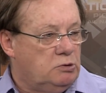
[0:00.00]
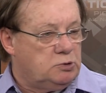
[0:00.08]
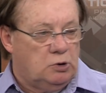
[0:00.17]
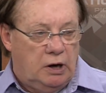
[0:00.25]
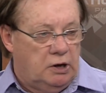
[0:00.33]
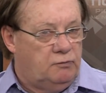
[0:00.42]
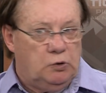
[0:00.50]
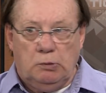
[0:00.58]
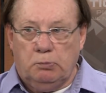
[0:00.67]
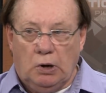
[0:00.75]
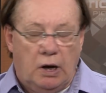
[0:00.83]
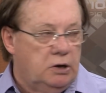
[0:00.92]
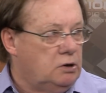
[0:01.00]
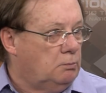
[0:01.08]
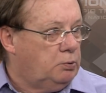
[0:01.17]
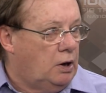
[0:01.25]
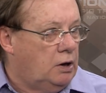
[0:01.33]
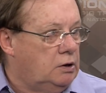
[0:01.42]
school. Hey, if you can play, you can
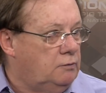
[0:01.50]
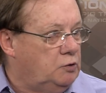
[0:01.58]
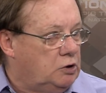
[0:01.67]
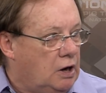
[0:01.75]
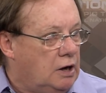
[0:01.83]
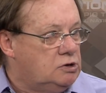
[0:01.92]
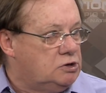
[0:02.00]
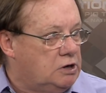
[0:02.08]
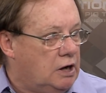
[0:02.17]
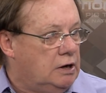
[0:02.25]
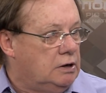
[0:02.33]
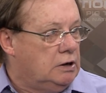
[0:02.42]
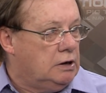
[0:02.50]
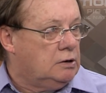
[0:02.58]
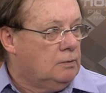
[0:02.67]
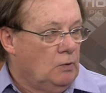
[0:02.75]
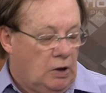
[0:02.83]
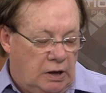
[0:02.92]
play. If you can't, you can't. And
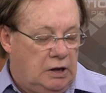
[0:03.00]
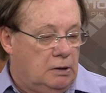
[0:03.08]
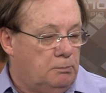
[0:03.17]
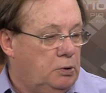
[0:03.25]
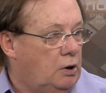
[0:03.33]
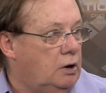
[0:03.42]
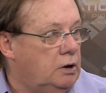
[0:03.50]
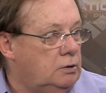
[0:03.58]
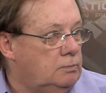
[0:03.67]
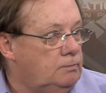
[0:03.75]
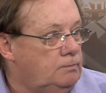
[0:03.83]
he can play. I